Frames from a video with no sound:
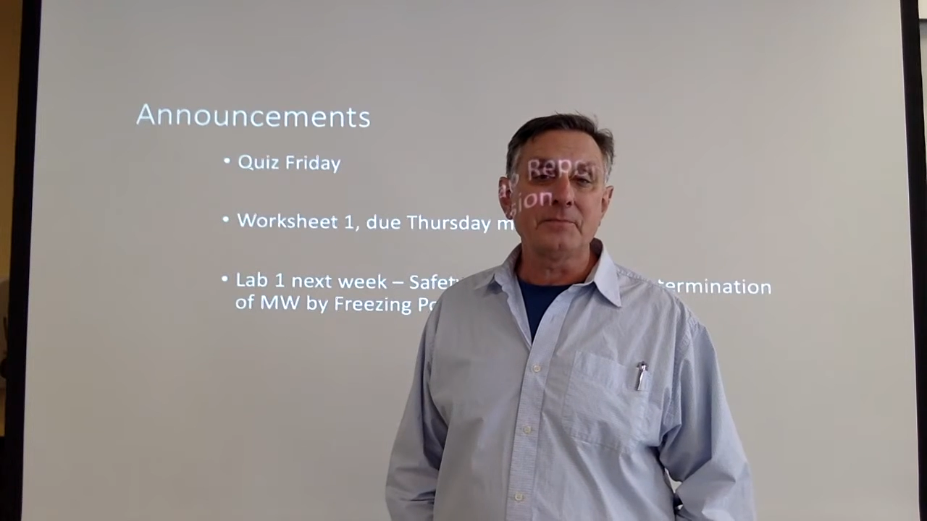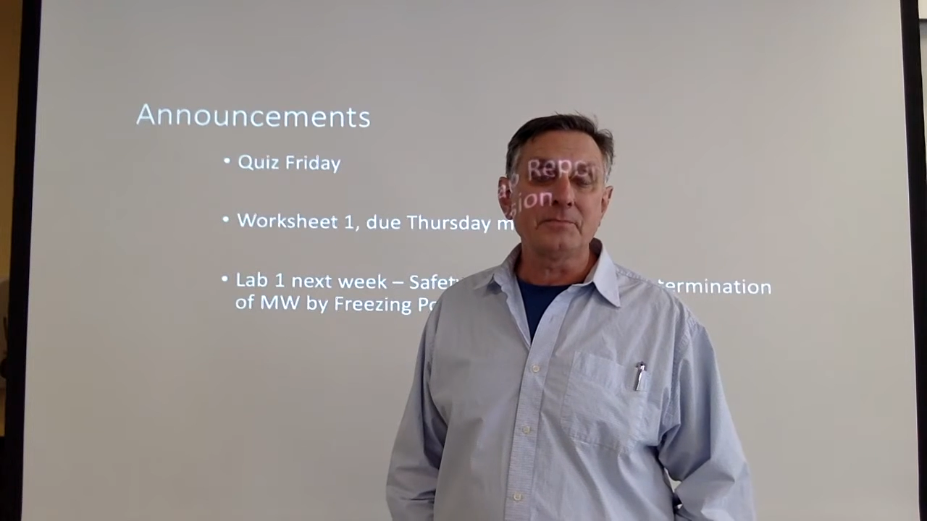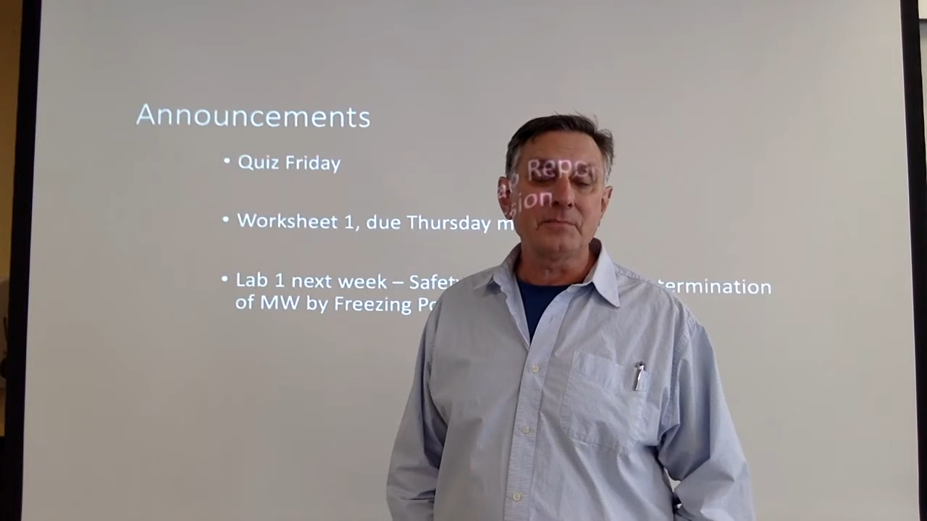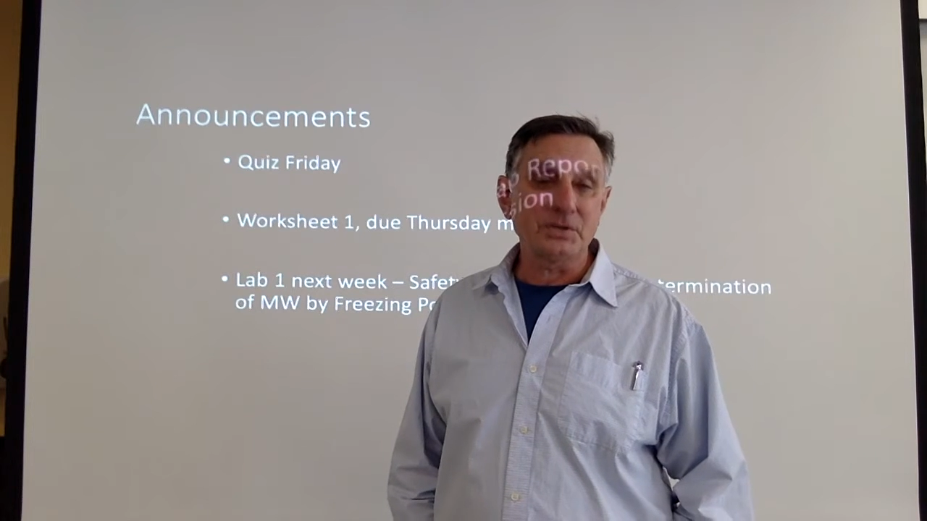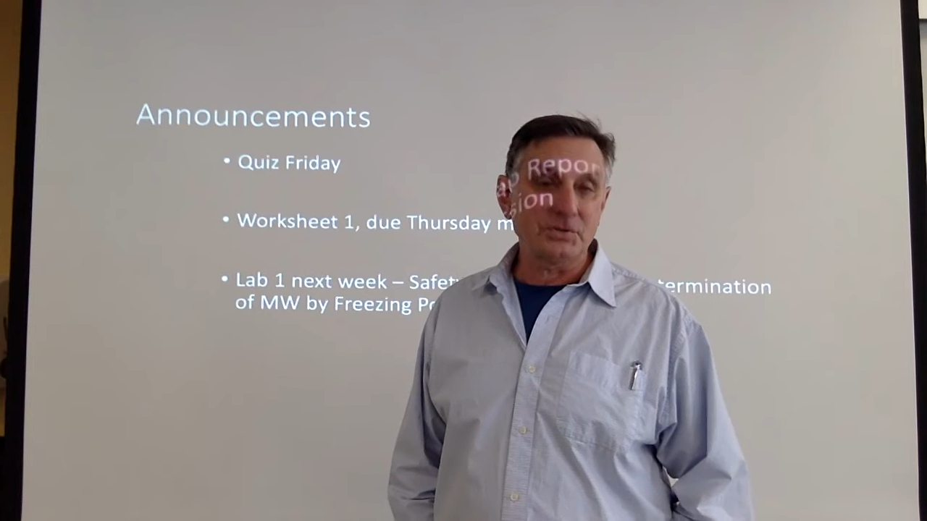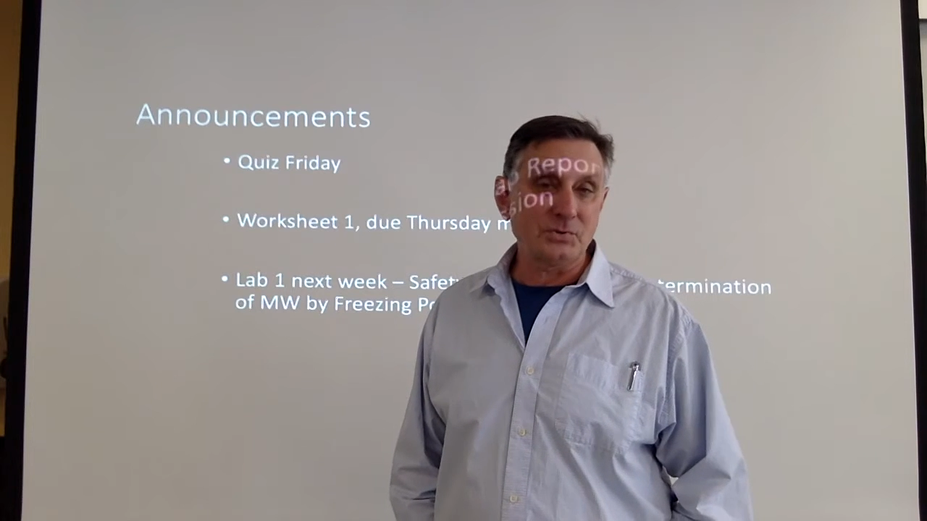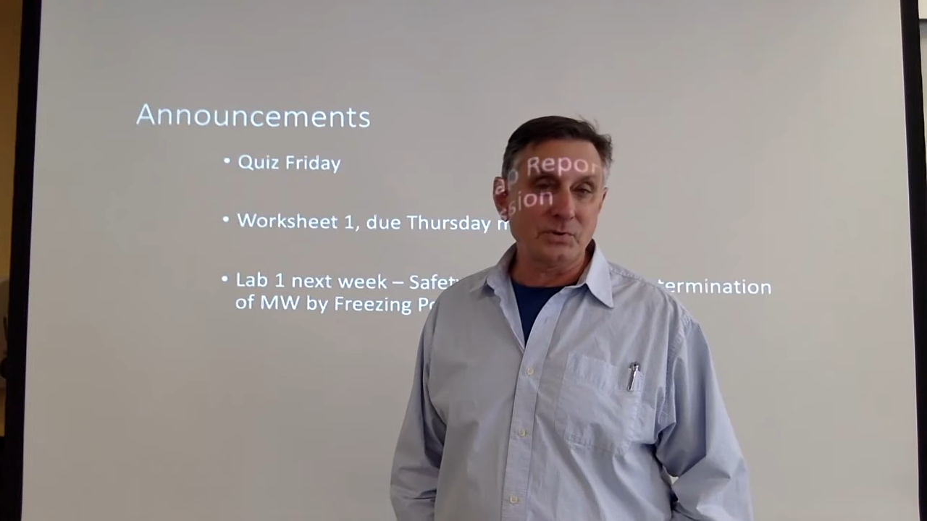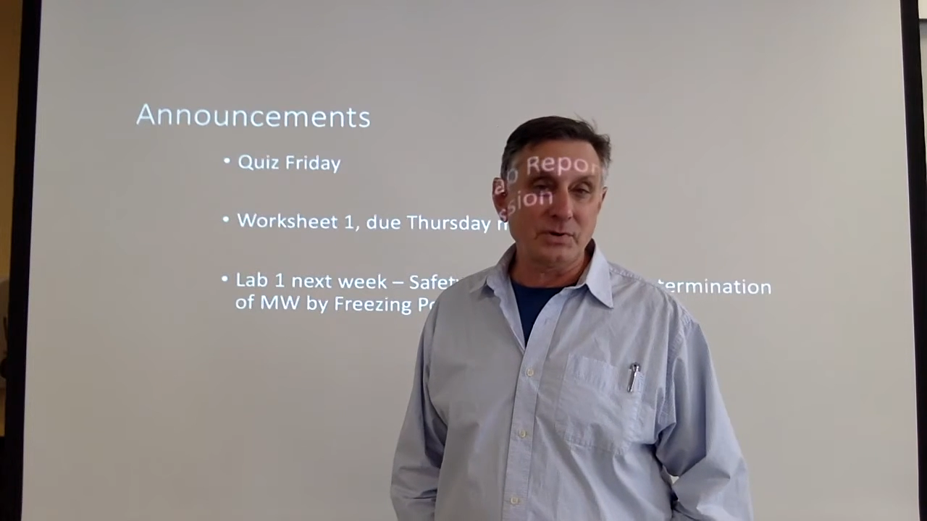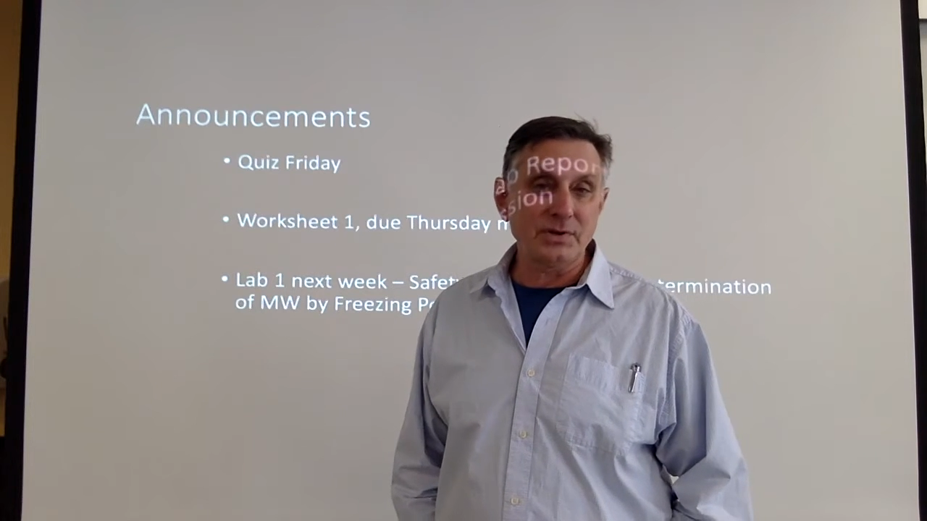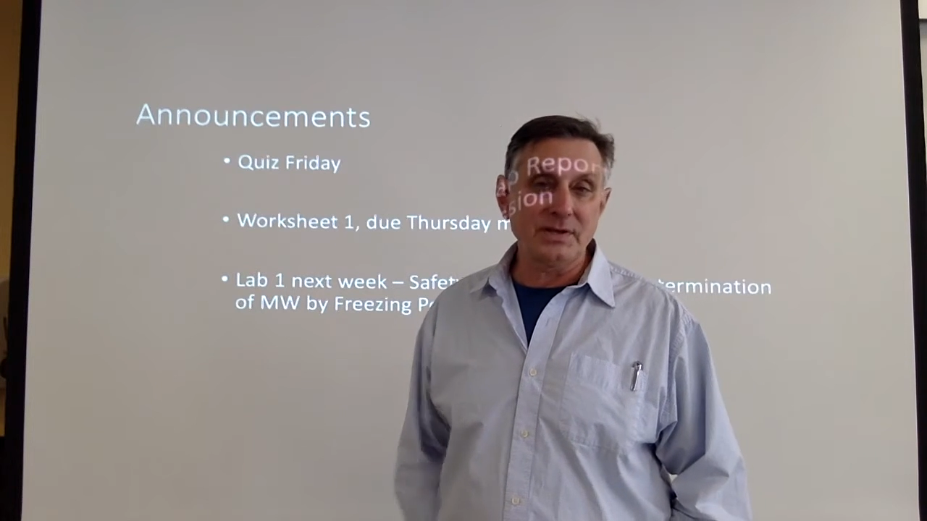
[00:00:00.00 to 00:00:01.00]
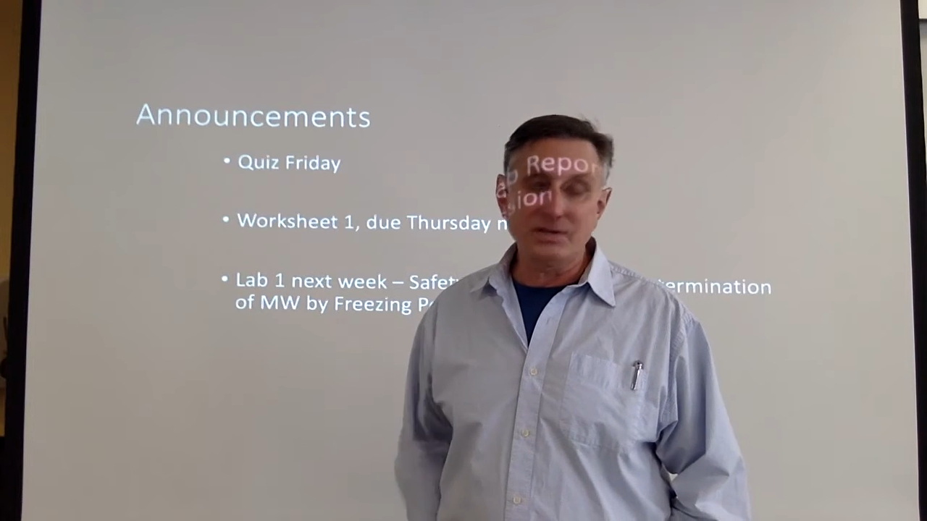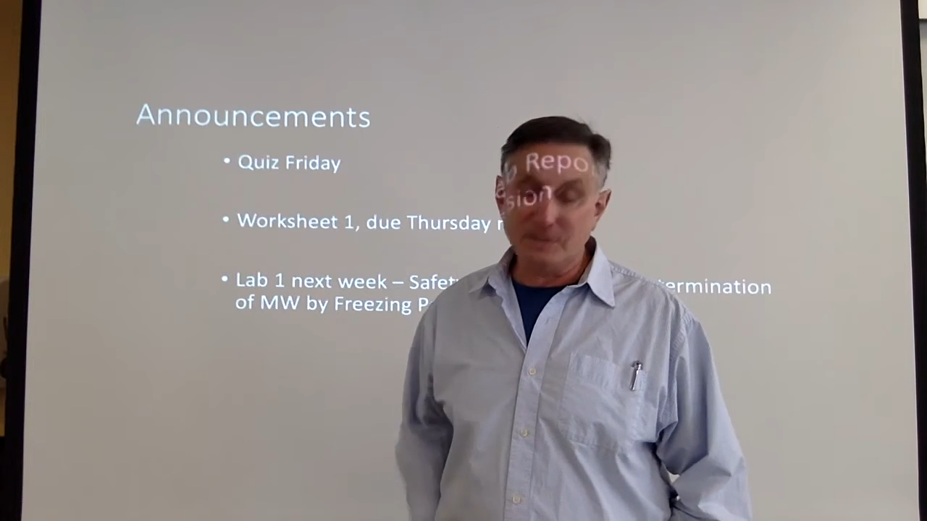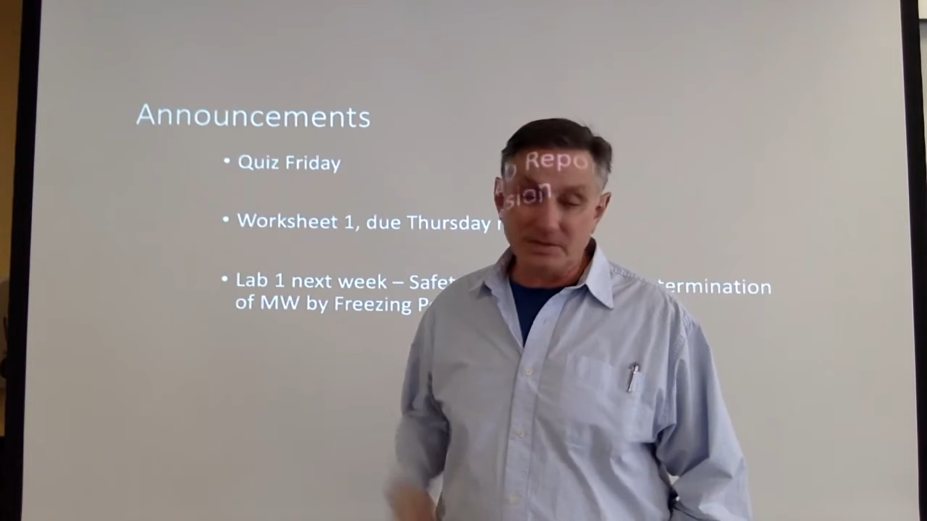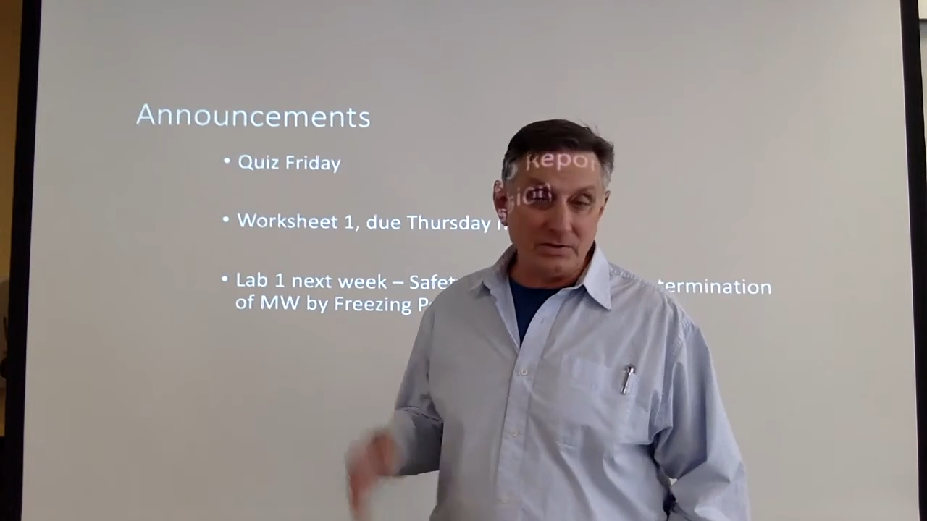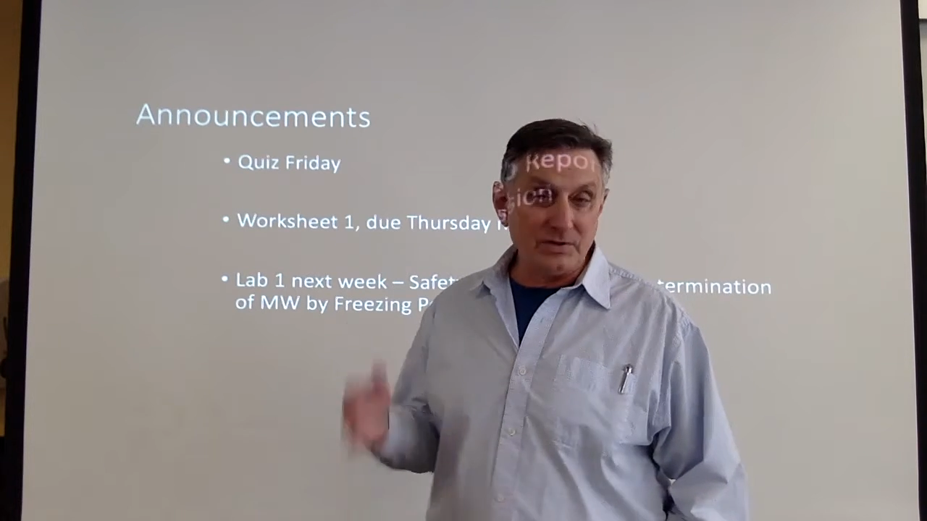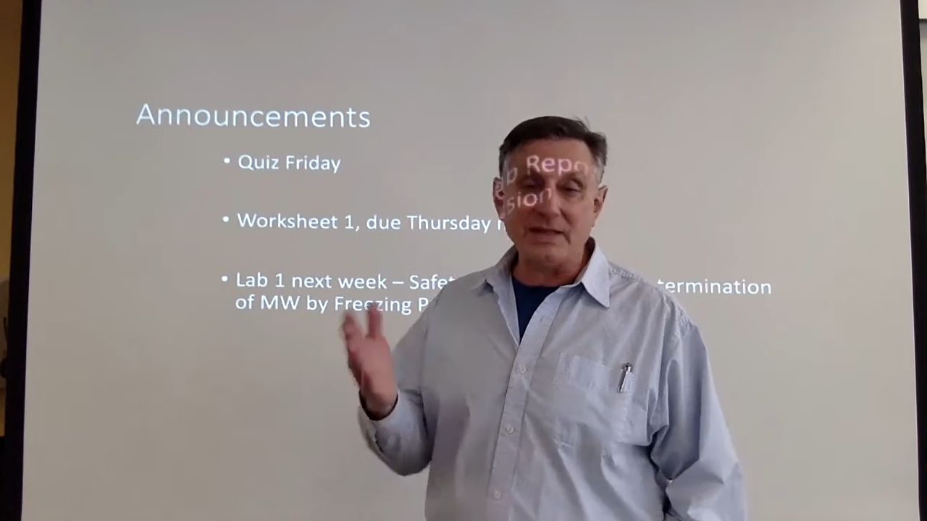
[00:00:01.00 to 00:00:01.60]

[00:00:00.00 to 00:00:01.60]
Make sure you'll